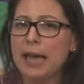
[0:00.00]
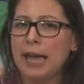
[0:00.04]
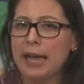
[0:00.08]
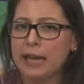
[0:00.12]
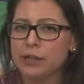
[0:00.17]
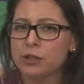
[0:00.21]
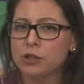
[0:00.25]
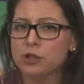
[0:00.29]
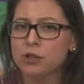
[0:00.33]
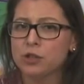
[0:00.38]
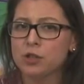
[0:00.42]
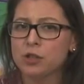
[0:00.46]

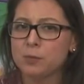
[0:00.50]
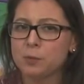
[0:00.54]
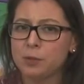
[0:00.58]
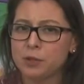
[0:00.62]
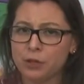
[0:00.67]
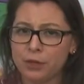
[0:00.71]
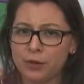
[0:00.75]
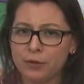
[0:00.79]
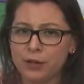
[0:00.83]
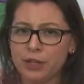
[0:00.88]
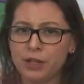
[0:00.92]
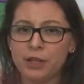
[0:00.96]
extra
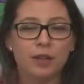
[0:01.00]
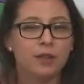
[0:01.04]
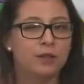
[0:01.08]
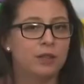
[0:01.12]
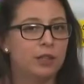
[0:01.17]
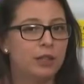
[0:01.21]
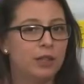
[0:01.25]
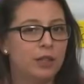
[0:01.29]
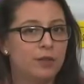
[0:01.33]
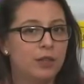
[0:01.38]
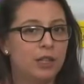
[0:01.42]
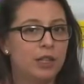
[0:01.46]
observant of the
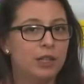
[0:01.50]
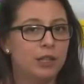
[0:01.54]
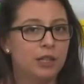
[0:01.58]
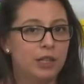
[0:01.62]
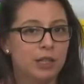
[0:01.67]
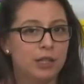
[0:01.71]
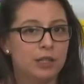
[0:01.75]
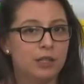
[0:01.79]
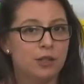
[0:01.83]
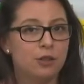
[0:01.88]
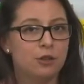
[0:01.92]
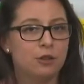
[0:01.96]
living
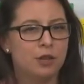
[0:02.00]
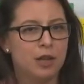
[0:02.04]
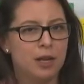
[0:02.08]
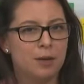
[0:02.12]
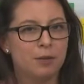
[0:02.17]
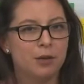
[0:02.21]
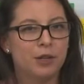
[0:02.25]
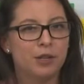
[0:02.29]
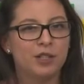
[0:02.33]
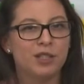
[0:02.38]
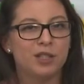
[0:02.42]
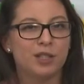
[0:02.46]
things in your
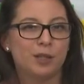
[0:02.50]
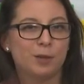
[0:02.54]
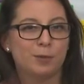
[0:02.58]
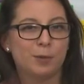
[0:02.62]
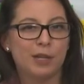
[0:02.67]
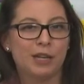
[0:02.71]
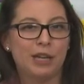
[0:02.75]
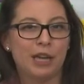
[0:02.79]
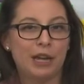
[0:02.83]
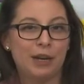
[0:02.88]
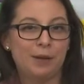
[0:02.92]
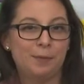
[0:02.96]
neighborhood this
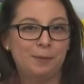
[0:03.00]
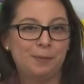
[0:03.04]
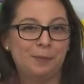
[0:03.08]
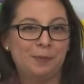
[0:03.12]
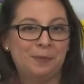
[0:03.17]
weekend.